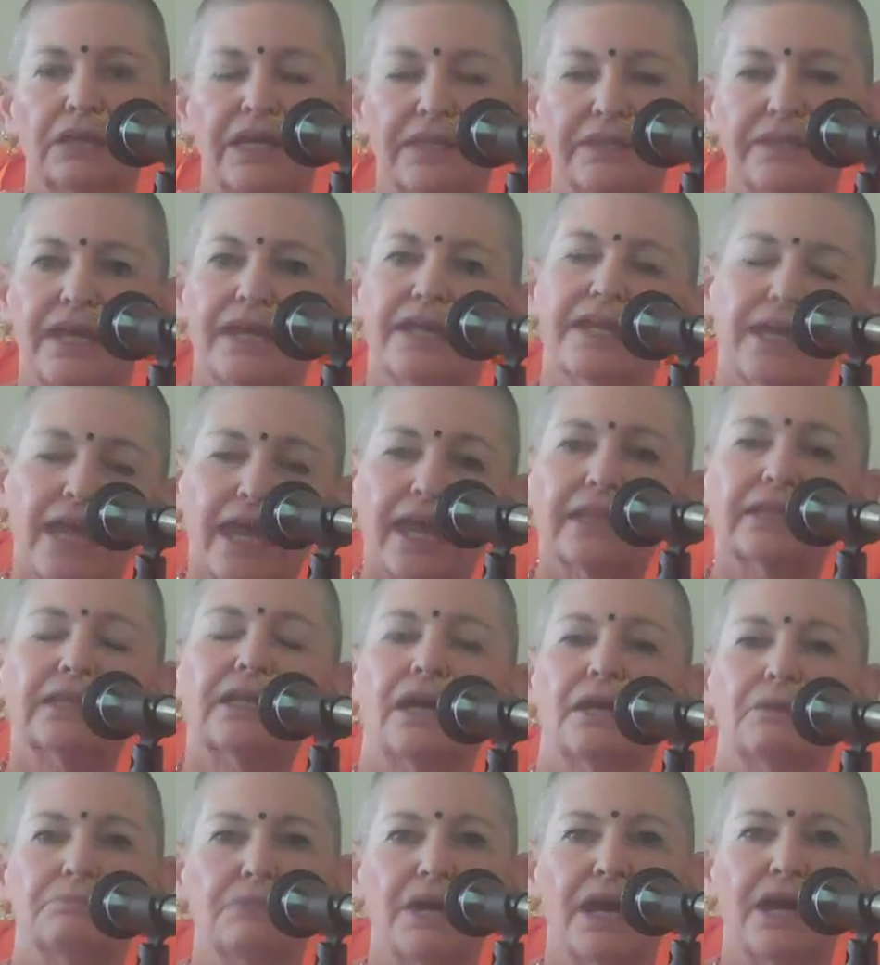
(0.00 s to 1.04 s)
and they can
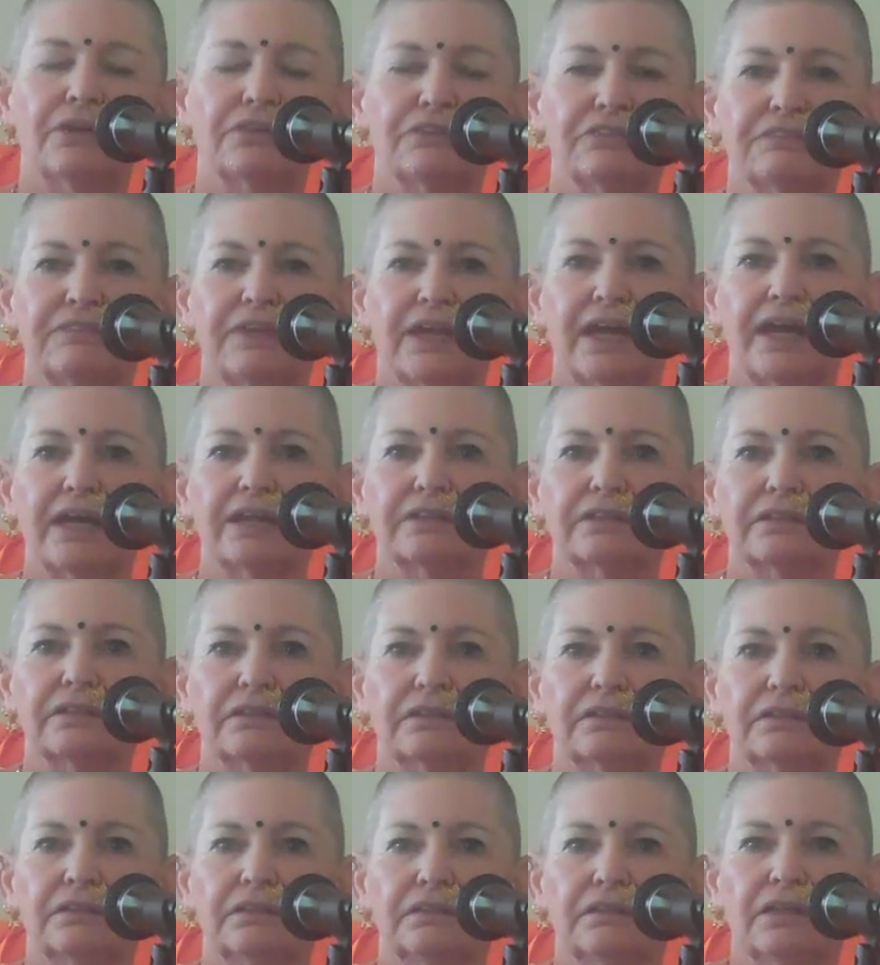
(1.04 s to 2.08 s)
come out of that
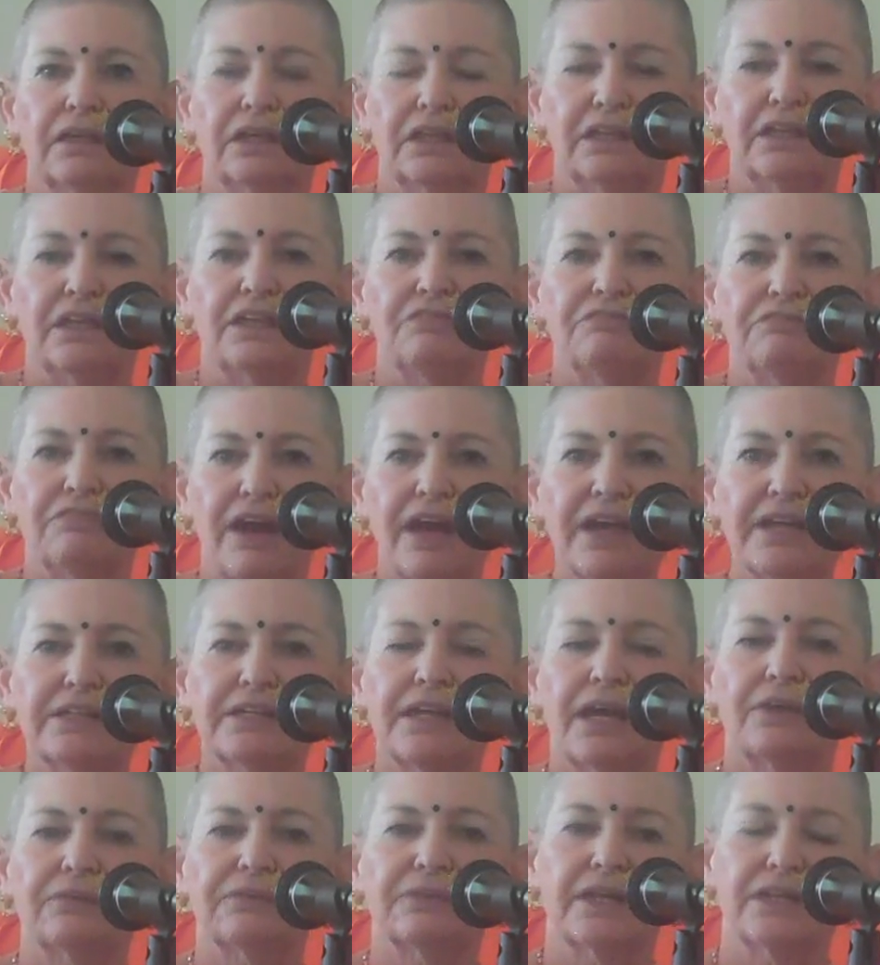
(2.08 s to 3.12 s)
and they
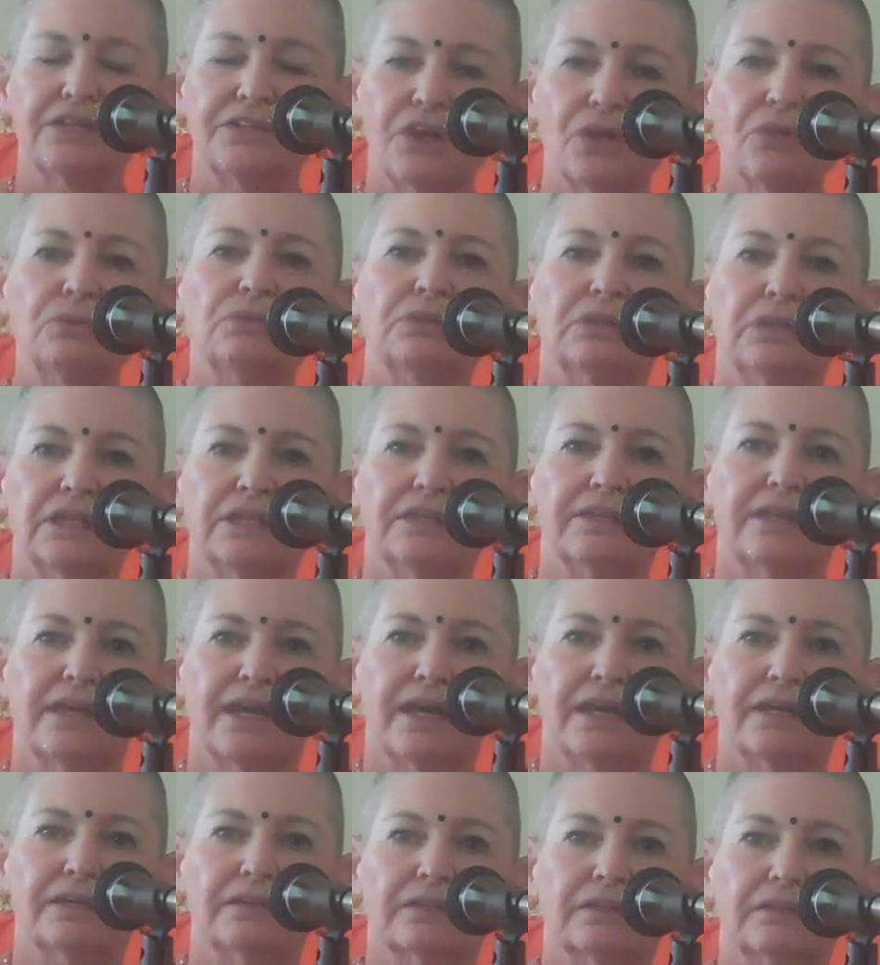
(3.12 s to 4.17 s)
find out they don't need
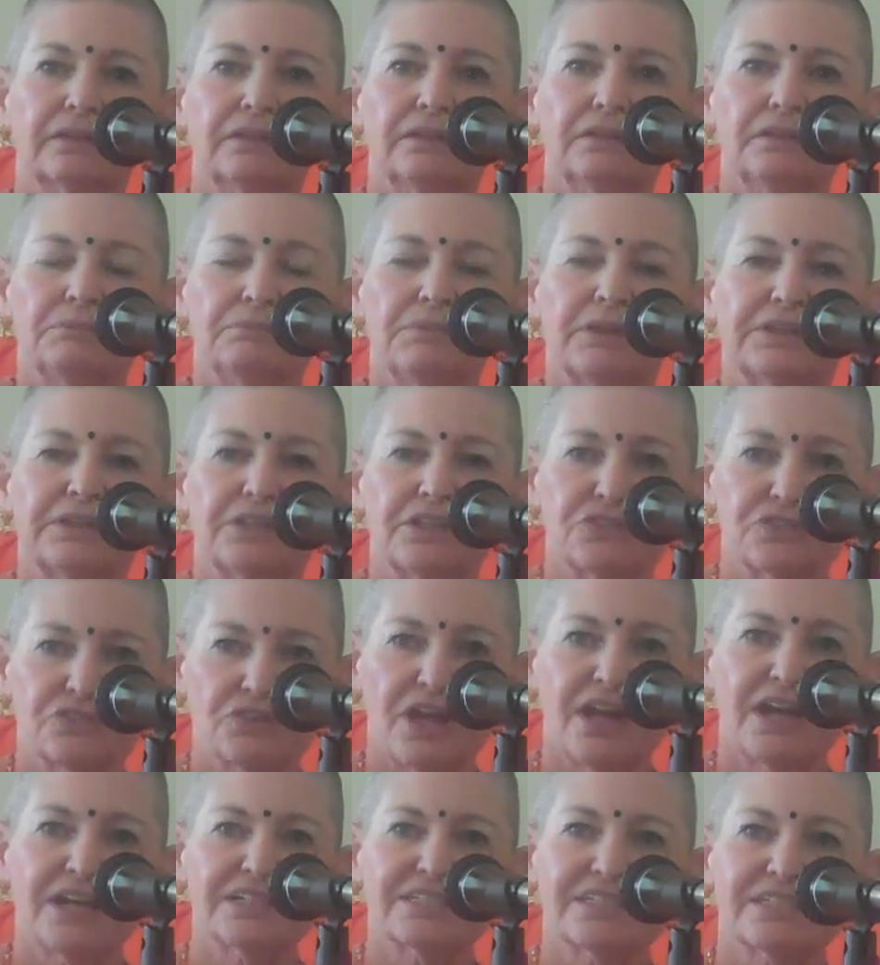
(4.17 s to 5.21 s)
that. But the
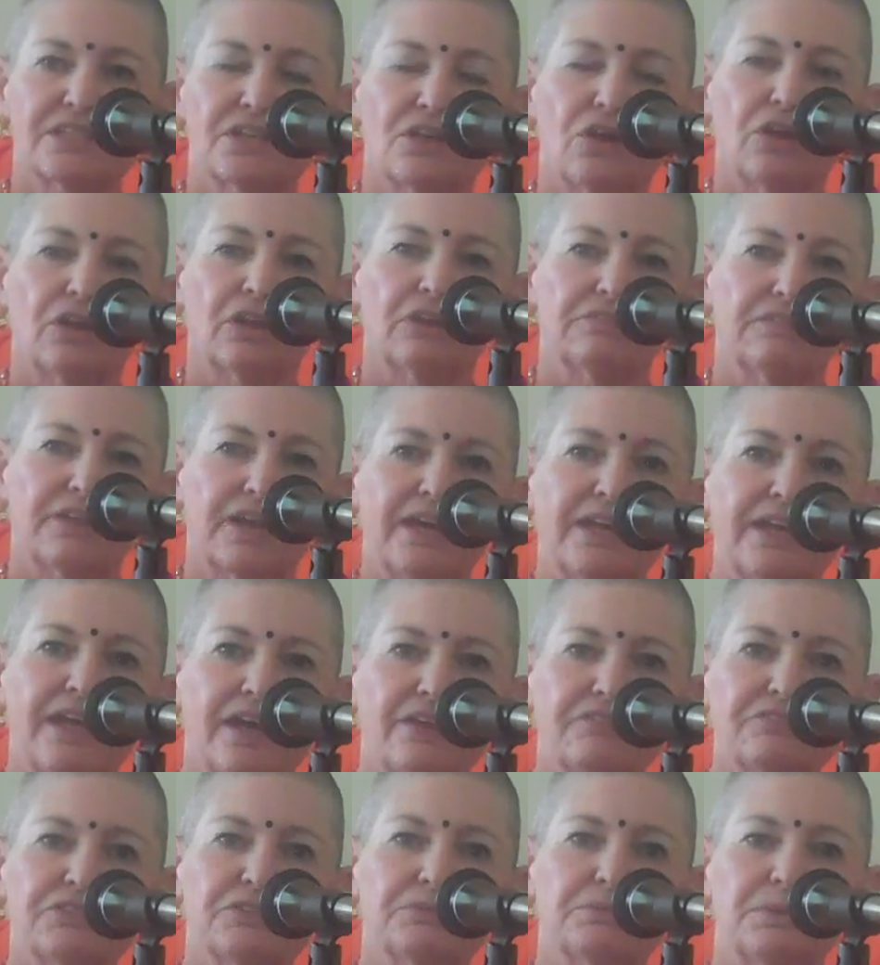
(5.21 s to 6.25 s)
drugs and all of that
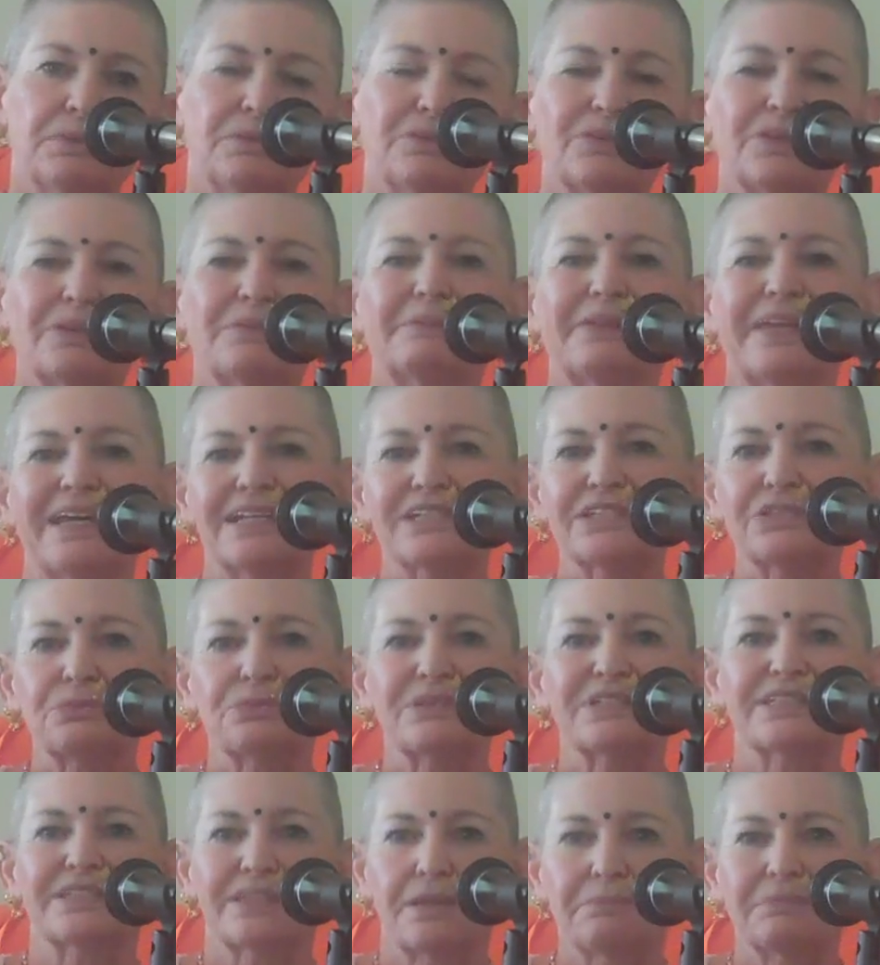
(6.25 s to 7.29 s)
have to be replaced
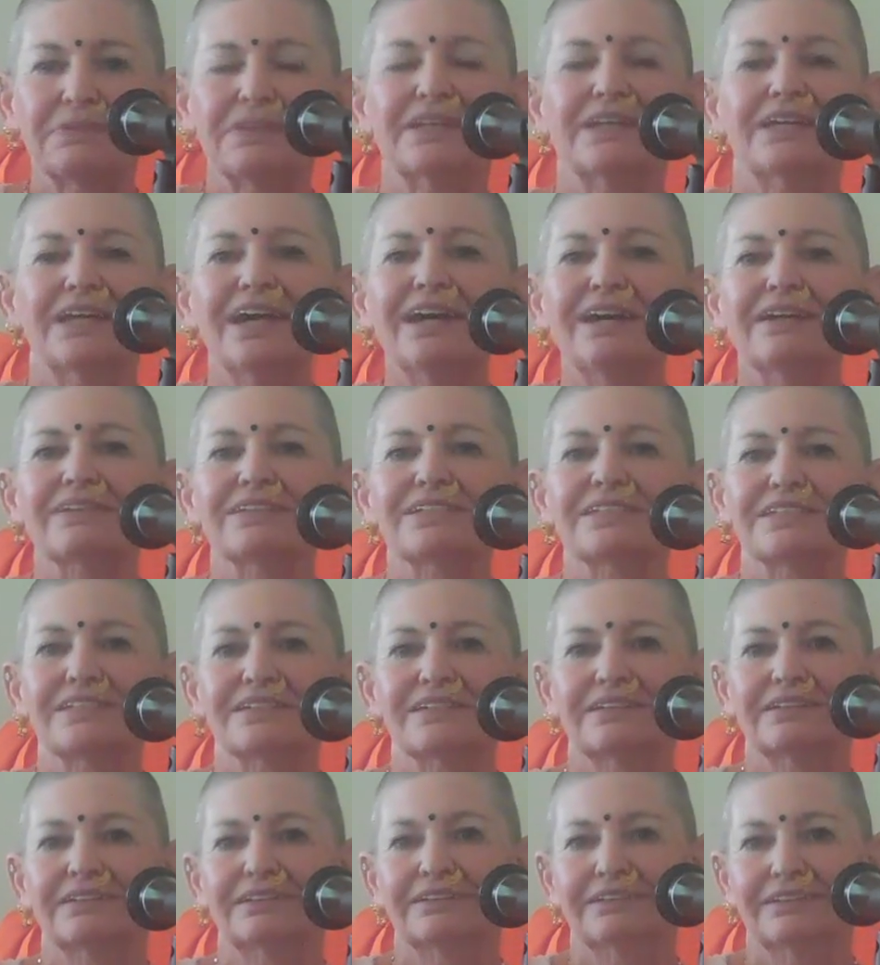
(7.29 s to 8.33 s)
with something
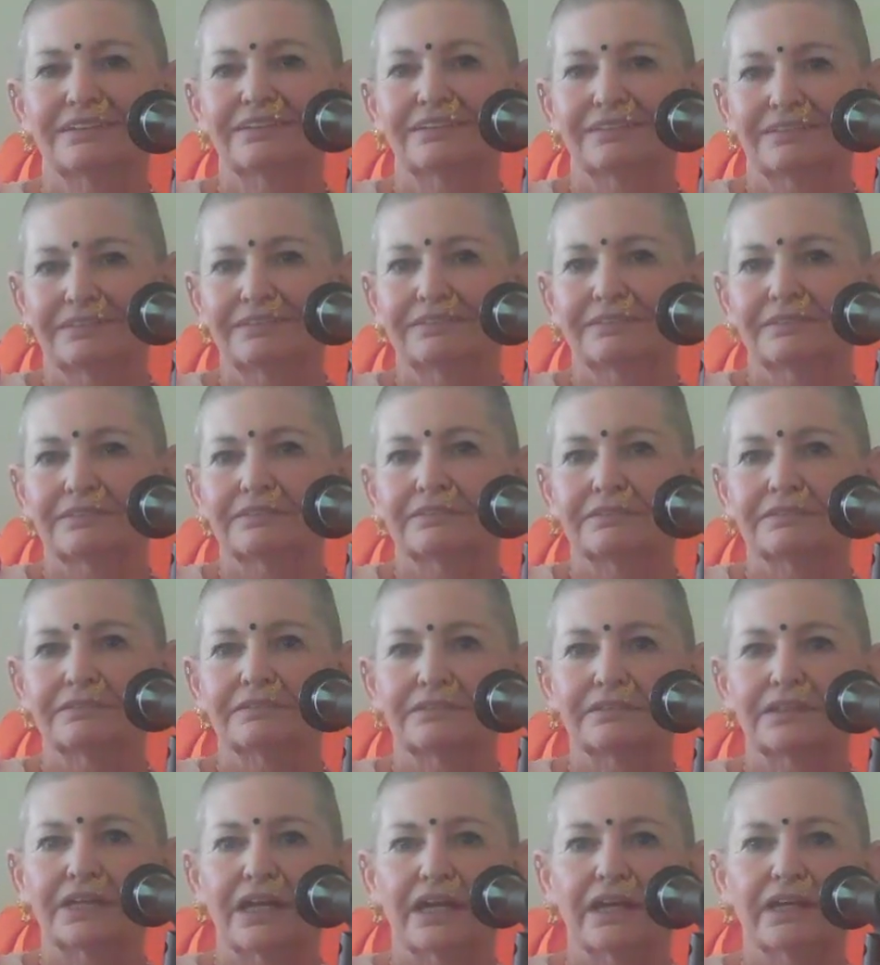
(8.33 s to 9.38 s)
else.
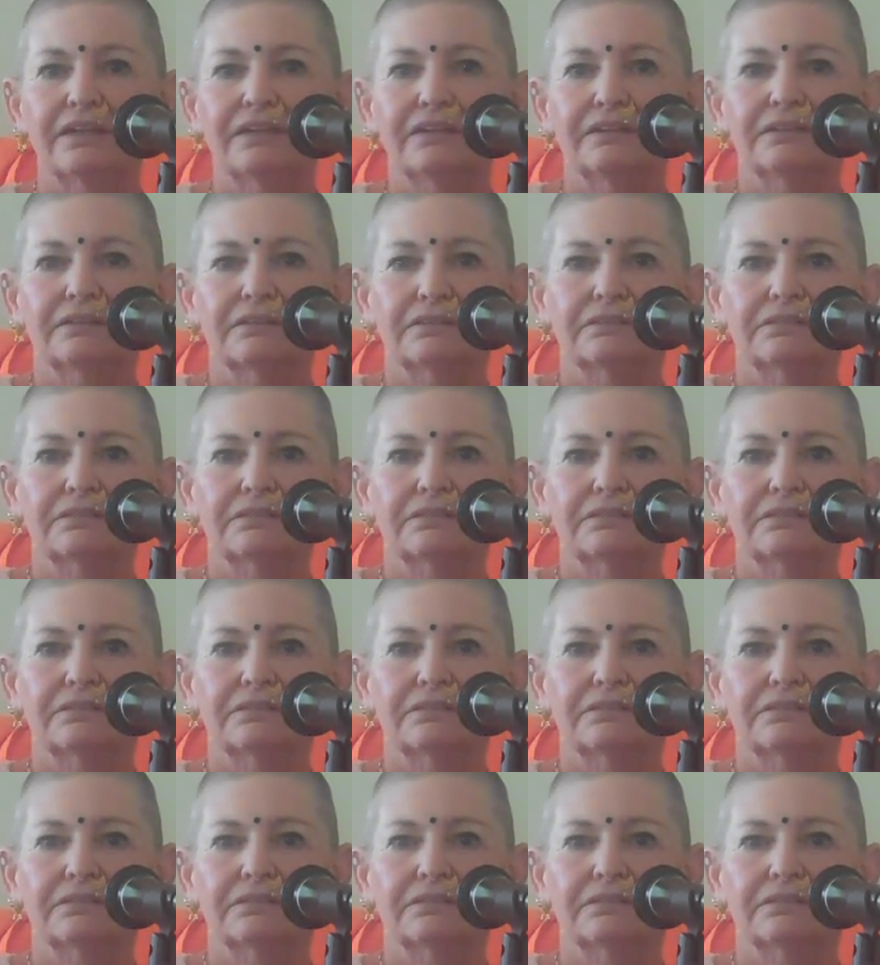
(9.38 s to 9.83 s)
Okay?